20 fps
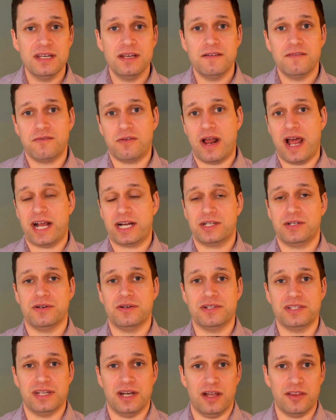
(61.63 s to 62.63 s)

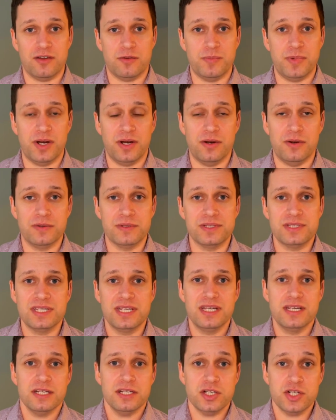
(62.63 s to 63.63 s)
fractures in other bones,
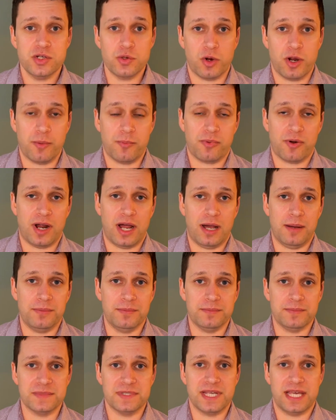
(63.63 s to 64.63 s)
joint
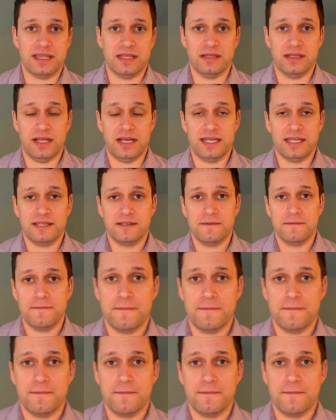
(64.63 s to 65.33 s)
problems, and the like.